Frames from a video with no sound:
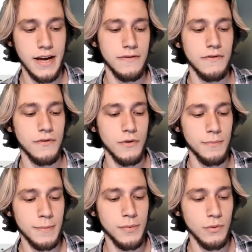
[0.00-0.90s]
enough
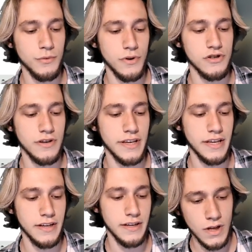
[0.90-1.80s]
for people to
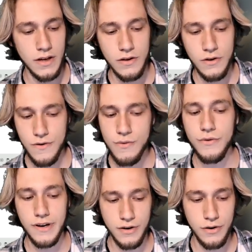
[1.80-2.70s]
actually go
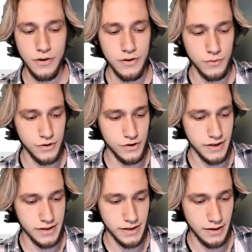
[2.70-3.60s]
through the code, which
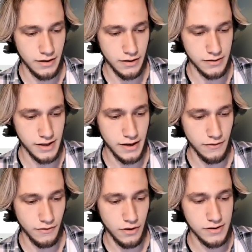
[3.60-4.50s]
is
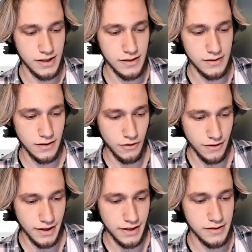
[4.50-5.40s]
inside of content,
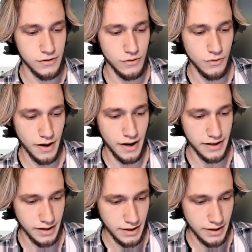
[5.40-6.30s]
contents U
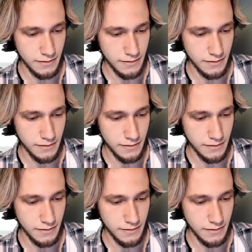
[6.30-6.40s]
I